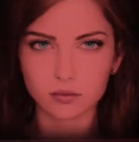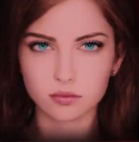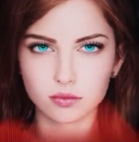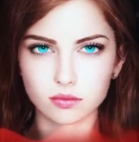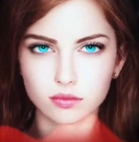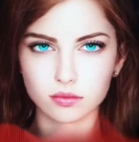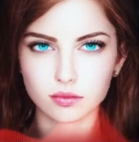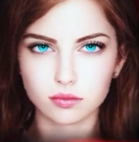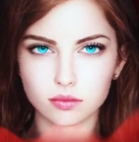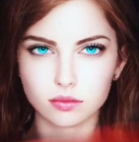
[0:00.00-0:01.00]

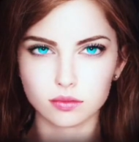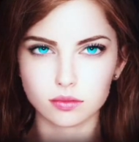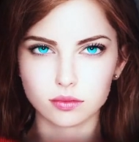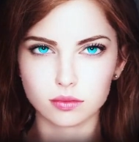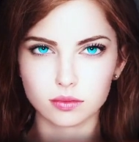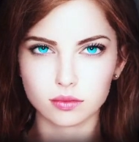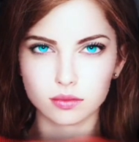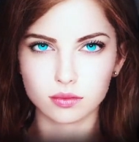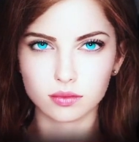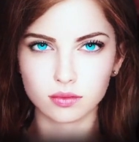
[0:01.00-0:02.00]
Global threats
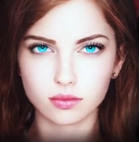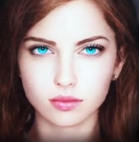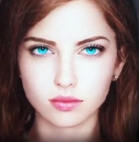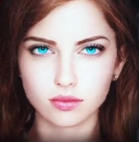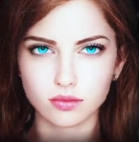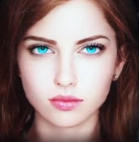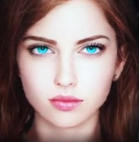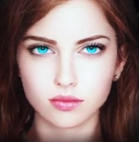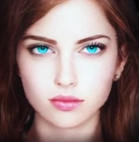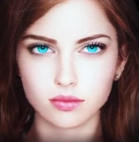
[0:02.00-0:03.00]
detected.
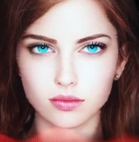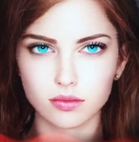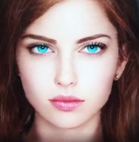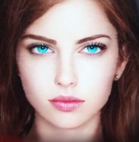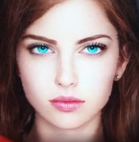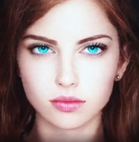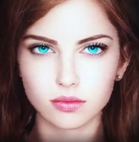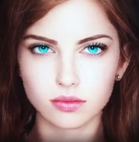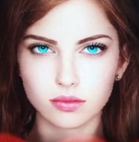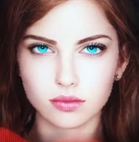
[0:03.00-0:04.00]
The Russia
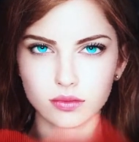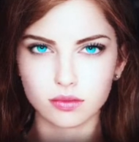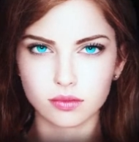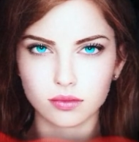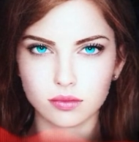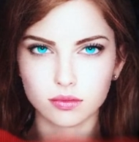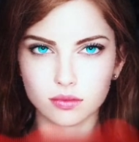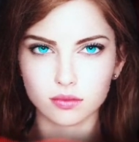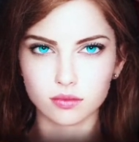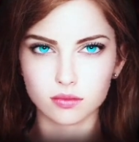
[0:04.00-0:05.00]
and Ukraine war.